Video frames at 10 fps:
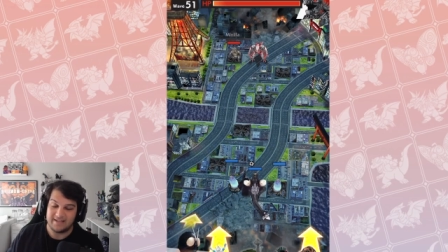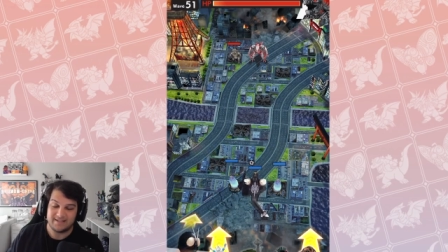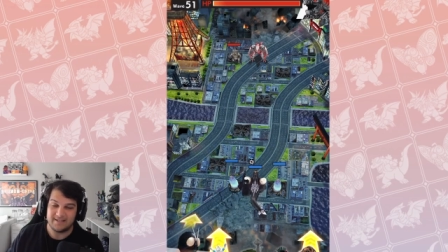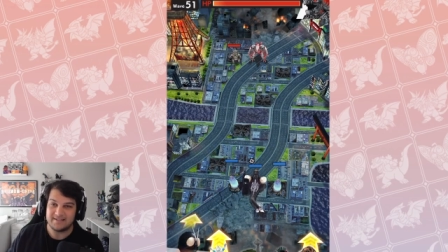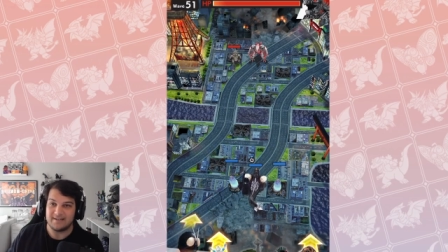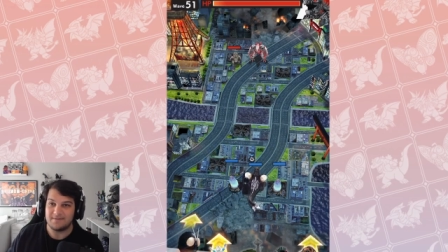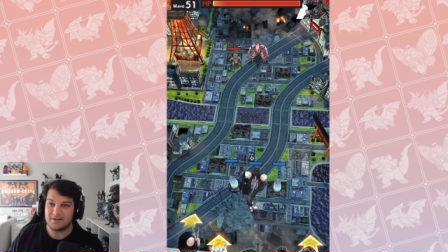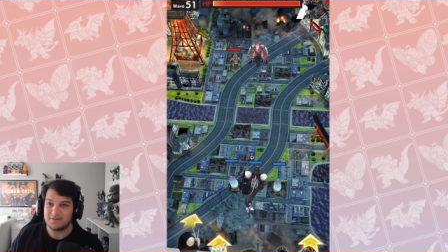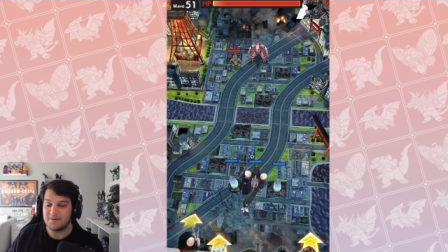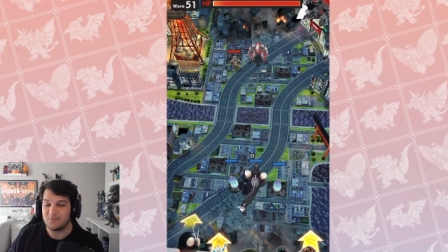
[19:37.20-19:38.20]
Uh, that's it. I'm
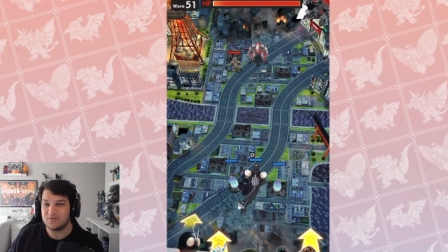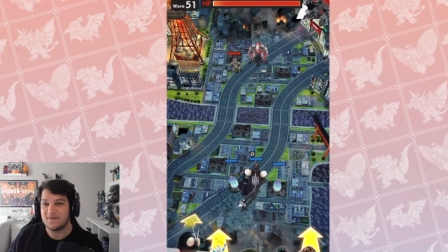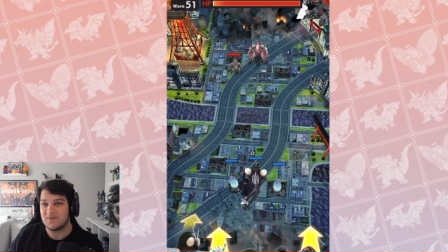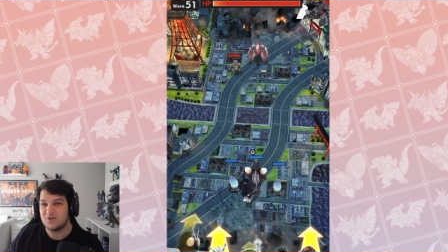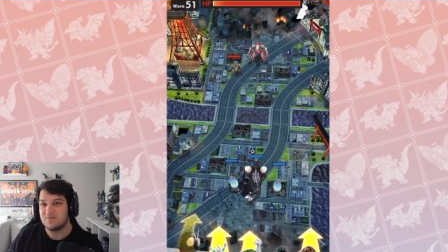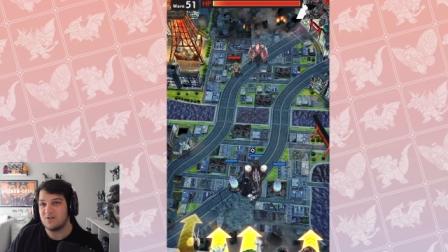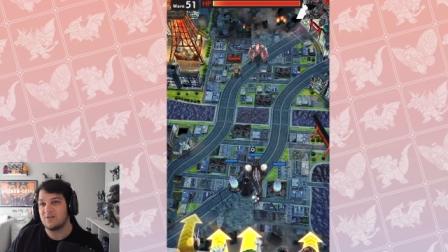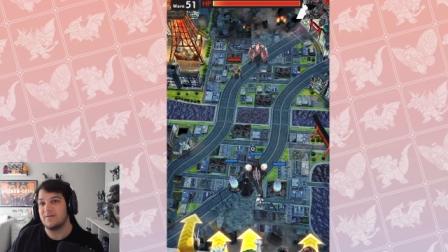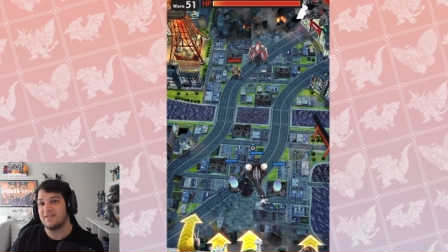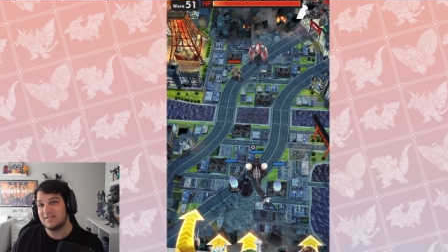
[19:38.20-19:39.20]
not going to spend more time on Kumo
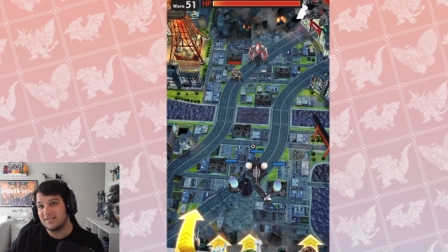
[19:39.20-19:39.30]
Augment.